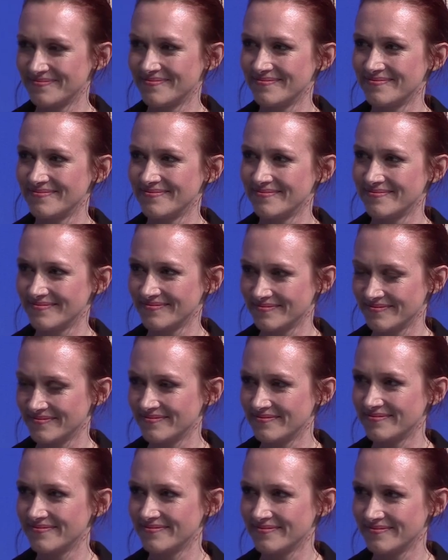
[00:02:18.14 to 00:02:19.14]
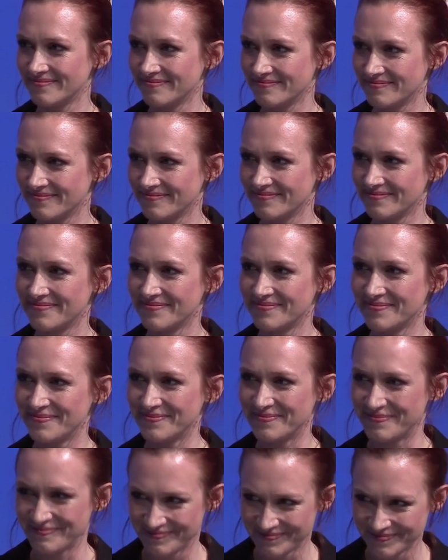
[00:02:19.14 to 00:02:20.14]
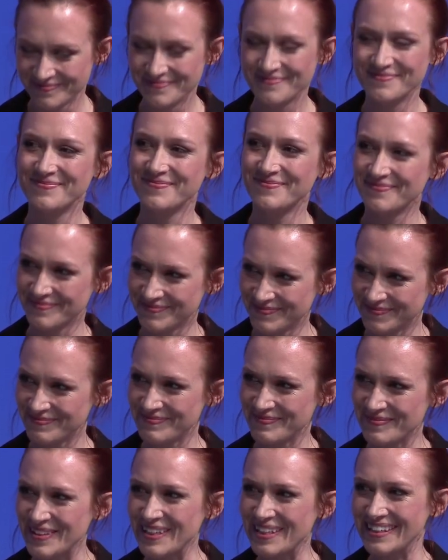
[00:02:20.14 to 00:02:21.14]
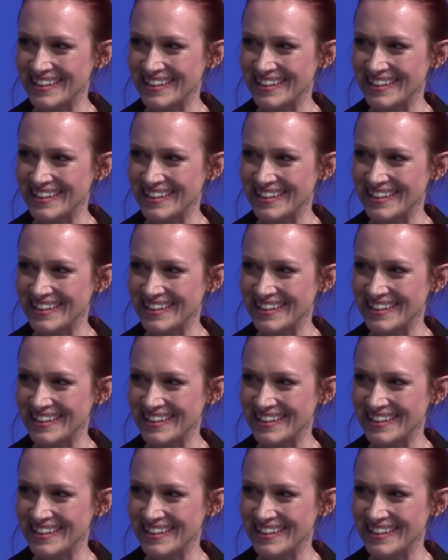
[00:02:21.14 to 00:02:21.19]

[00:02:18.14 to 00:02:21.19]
joining us today. This is your first experience of a party conference,